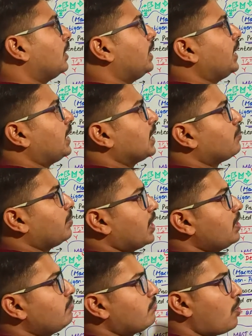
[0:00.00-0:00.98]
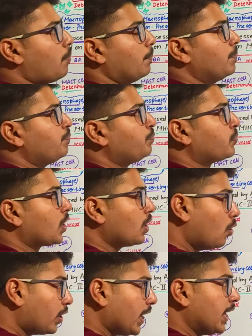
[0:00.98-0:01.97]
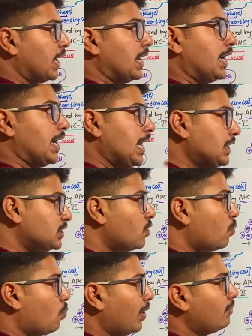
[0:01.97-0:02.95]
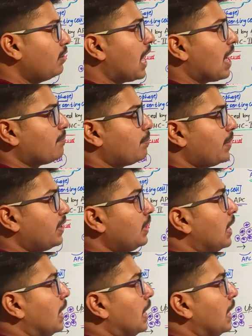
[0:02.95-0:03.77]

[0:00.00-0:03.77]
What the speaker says: determinant form. Okay, next what will happen,